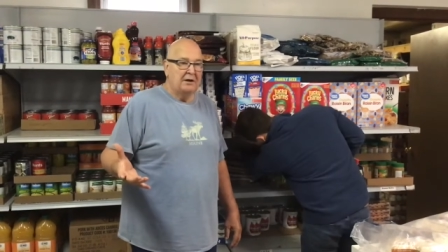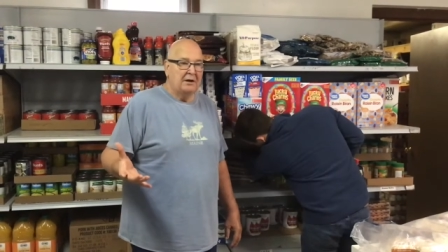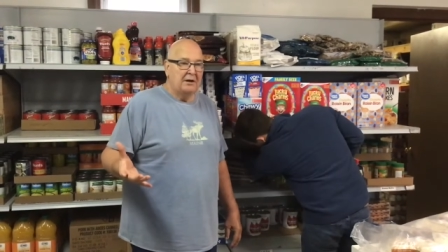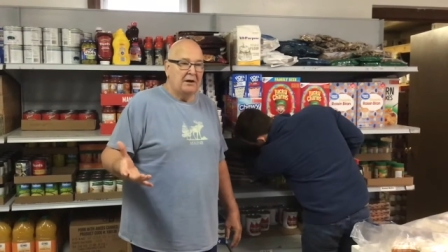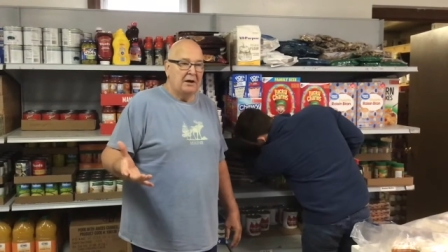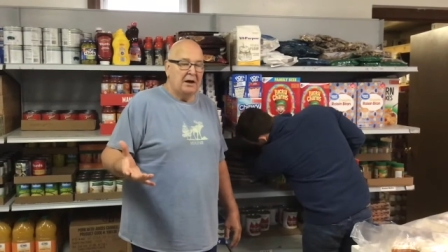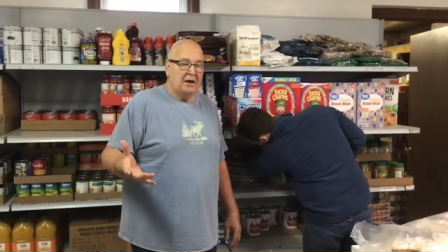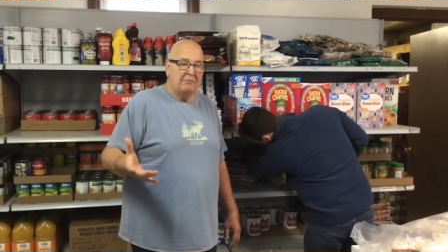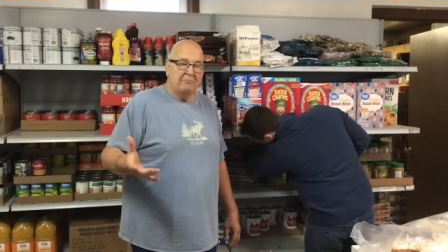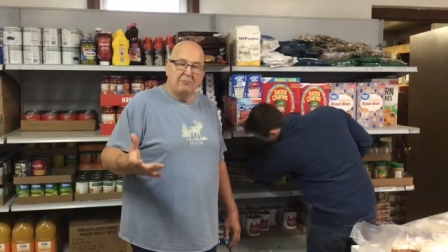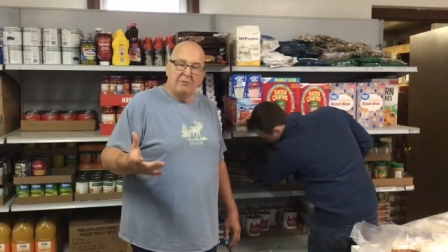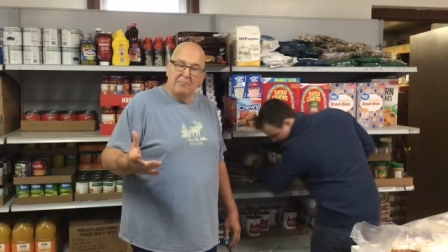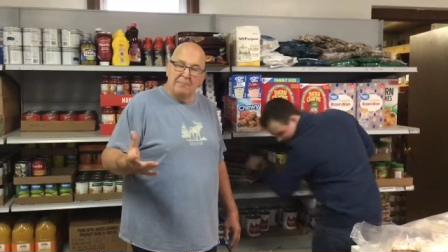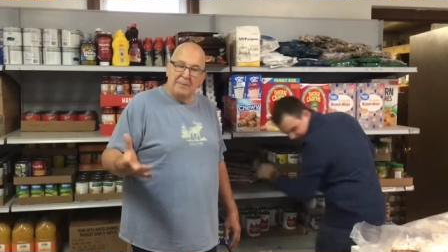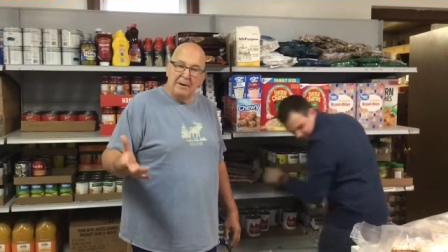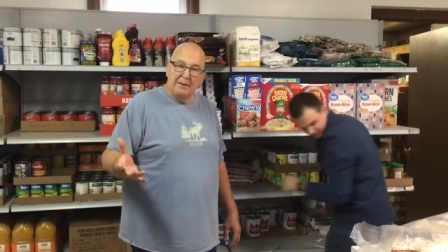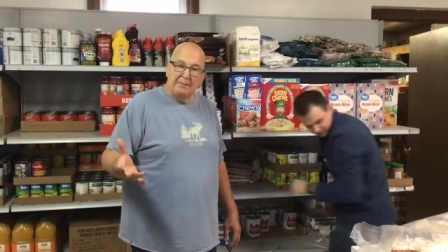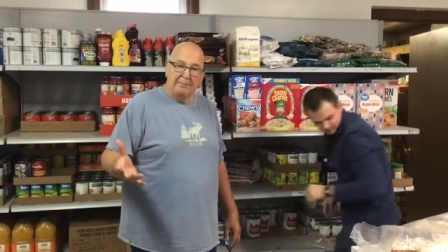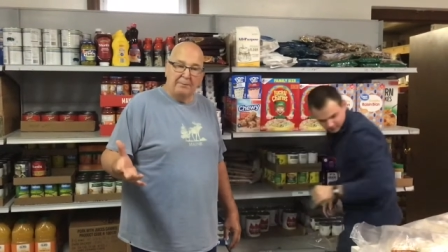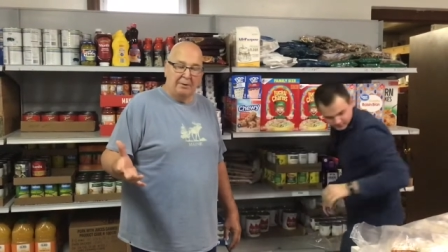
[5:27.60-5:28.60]
And
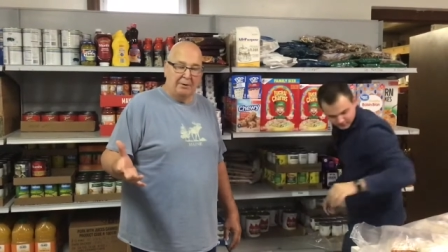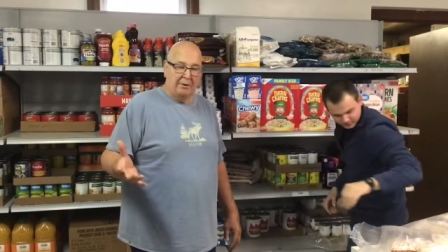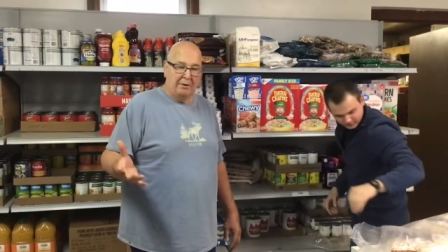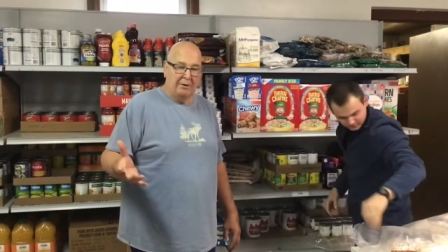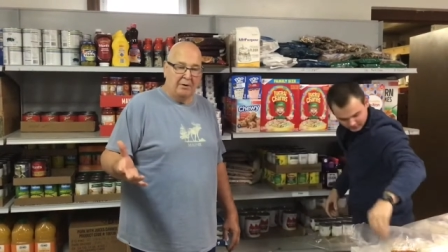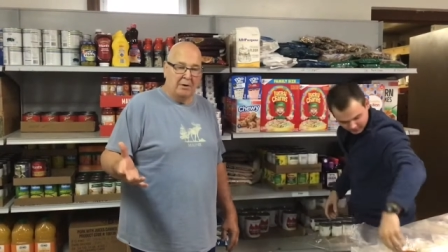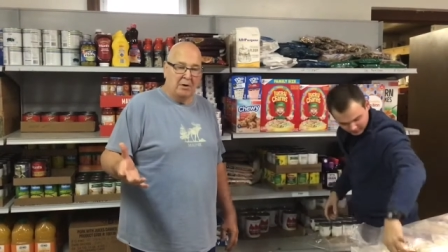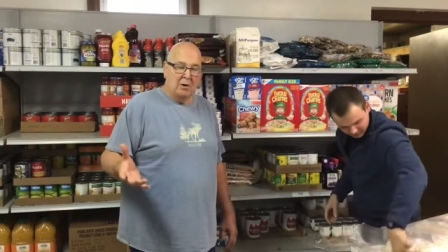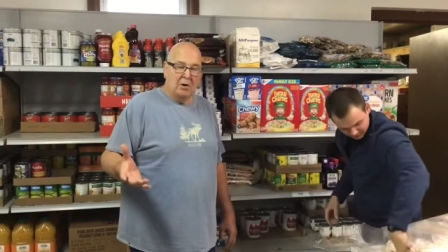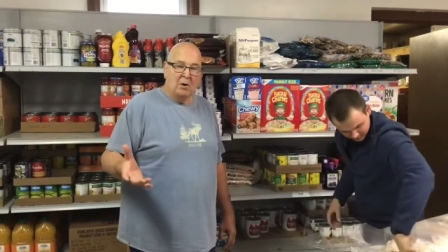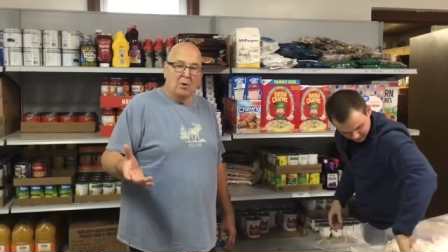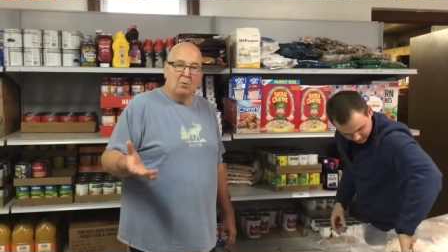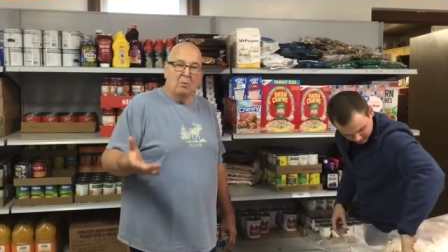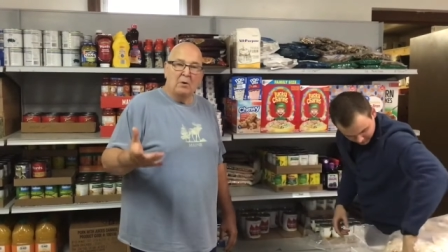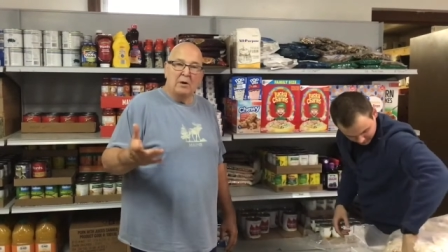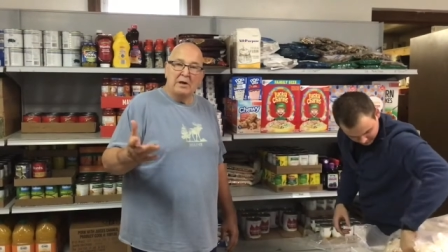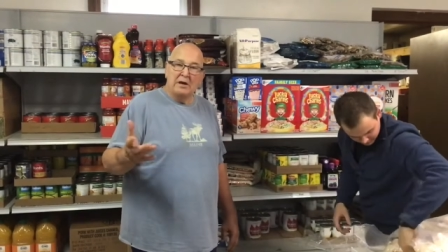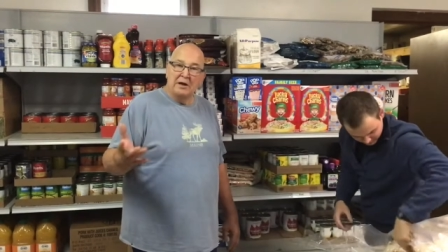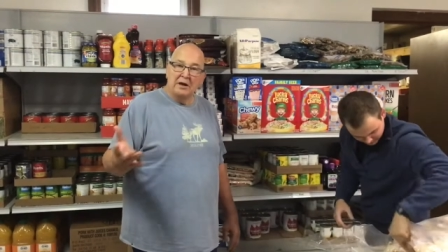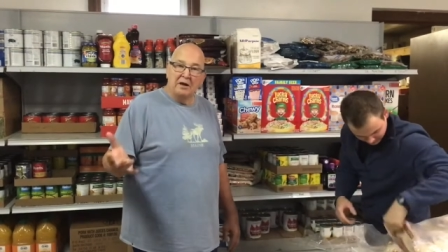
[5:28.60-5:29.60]
remember,
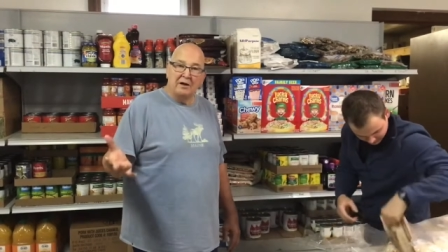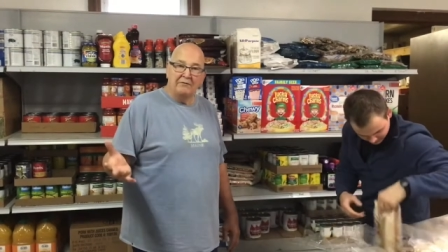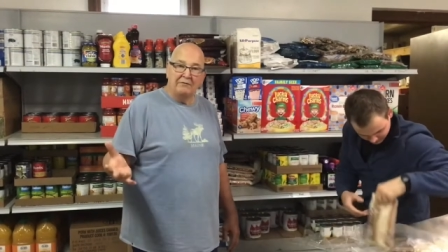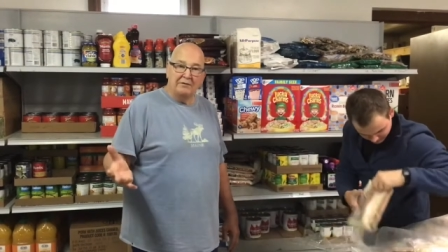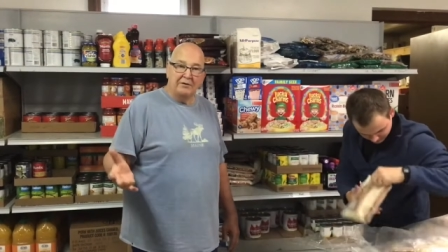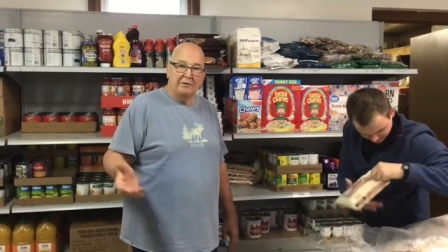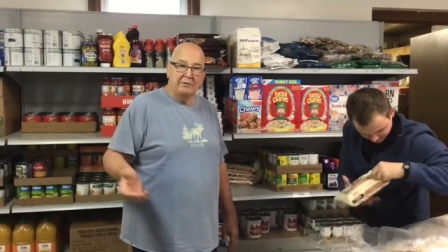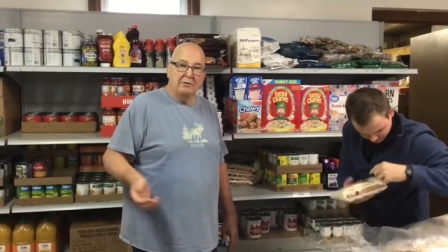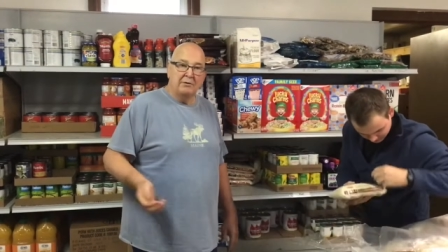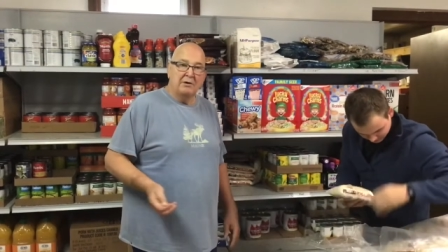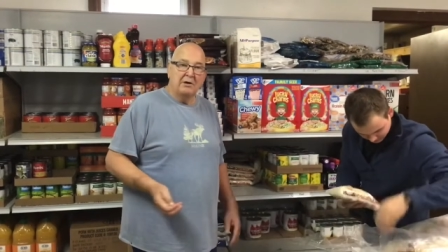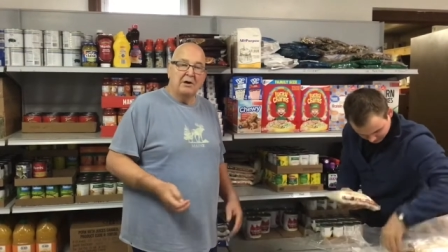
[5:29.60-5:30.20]
we love you,